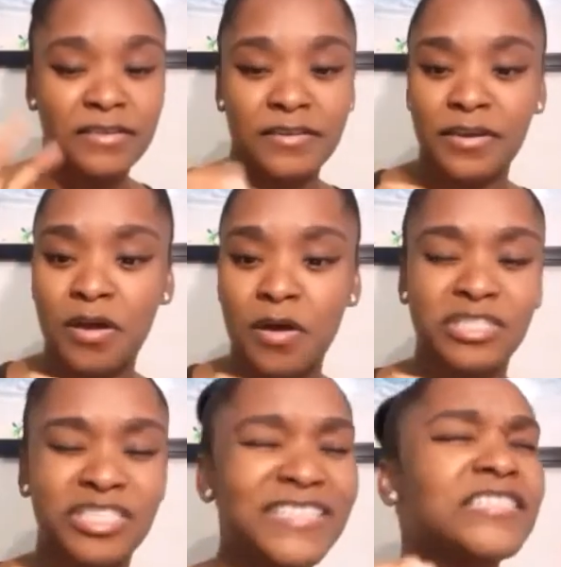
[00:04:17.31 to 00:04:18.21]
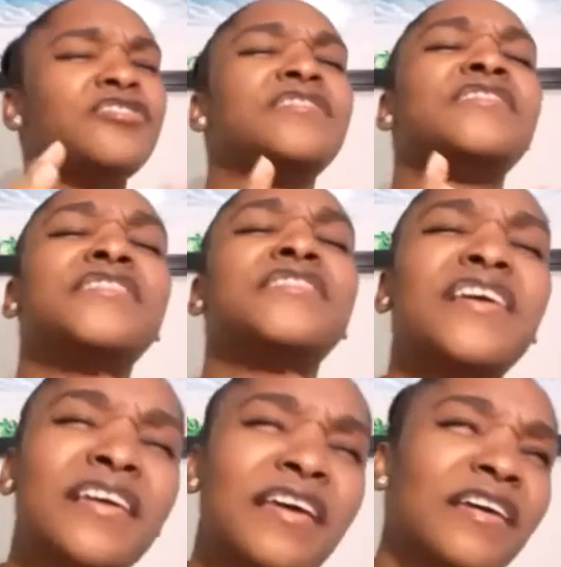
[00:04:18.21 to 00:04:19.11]
You know, just your
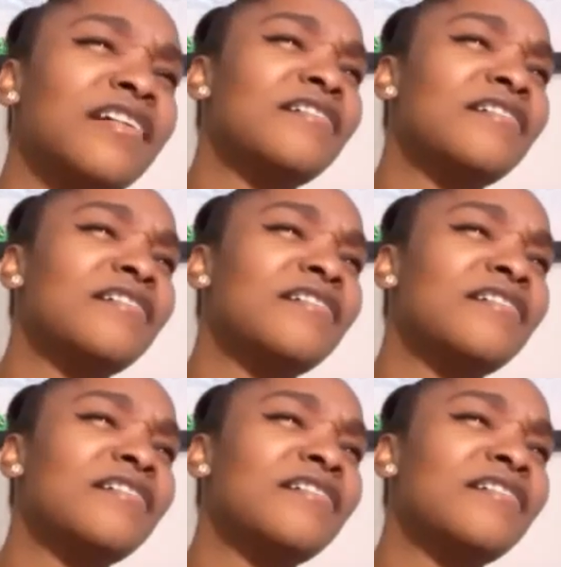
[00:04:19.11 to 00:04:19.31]
singing.